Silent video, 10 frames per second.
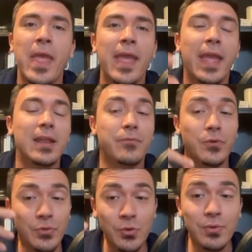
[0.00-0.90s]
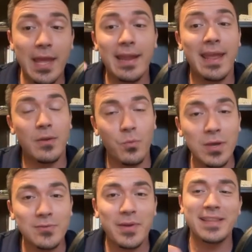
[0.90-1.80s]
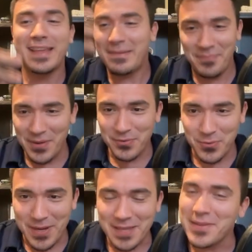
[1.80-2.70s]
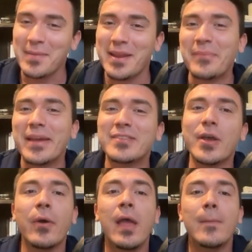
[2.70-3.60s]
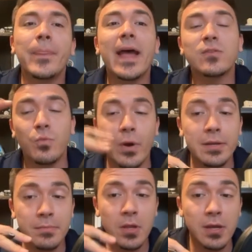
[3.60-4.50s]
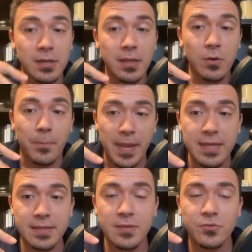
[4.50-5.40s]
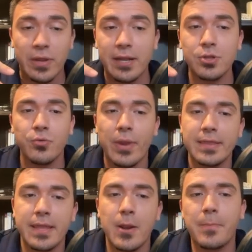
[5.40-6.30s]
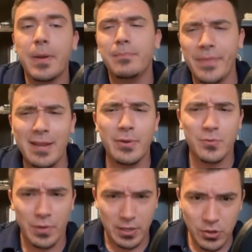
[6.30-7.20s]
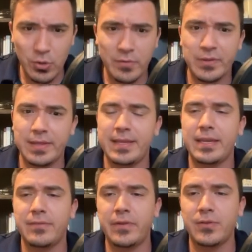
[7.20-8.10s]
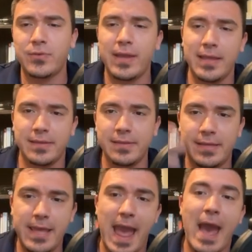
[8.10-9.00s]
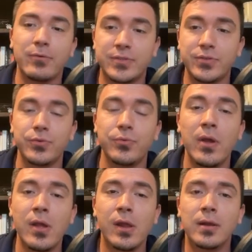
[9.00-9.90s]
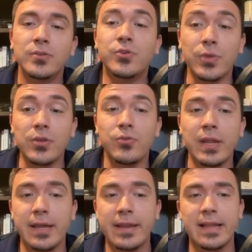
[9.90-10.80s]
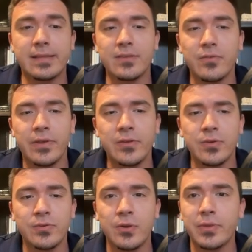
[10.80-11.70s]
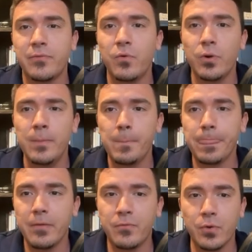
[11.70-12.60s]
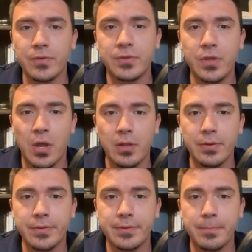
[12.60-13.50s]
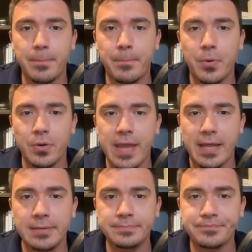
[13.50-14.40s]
And if you do get it and it was right, then it was a waste of time anyway. So that's one good little pacing strategy right there. But anyways, we're going to do it for the sake of the video so you guys can see how to do the unit analysis over here. So I'll start with the 4. 4 is dollars per gallon.